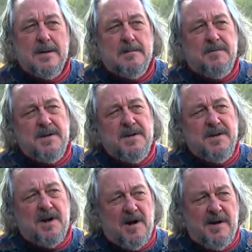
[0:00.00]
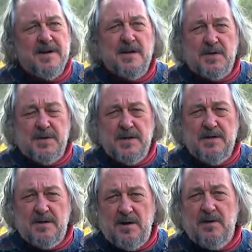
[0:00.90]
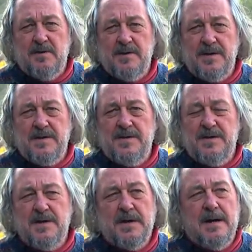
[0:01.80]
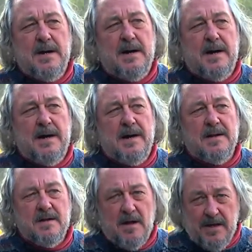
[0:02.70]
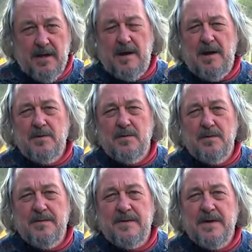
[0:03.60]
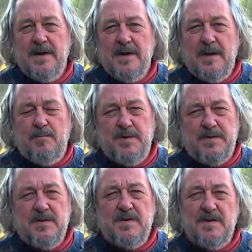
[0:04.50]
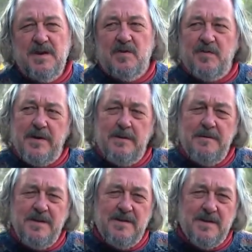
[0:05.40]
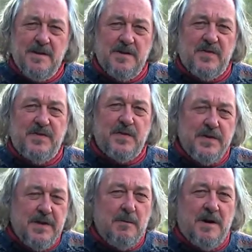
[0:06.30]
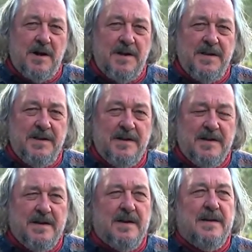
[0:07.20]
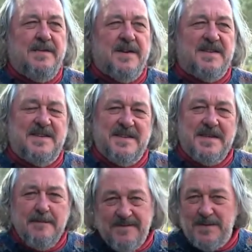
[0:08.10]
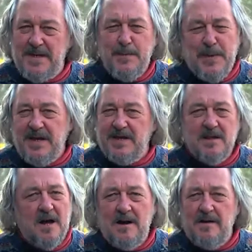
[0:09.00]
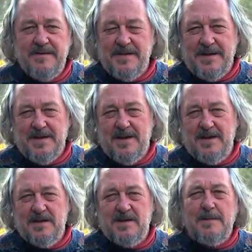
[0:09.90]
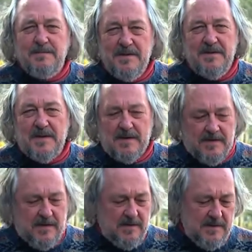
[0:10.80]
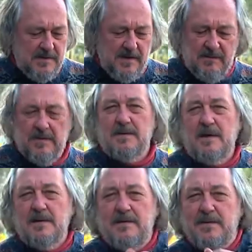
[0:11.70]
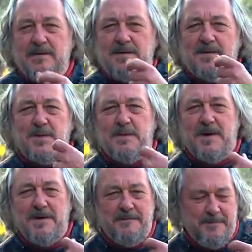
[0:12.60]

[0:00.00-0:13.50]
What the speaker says: But in the higher country, the colder it is, like at Hahndorf, it produces an incredibly intense fruity wine that's zippy and lively, and it's uplifting. So let's have another look at this wine.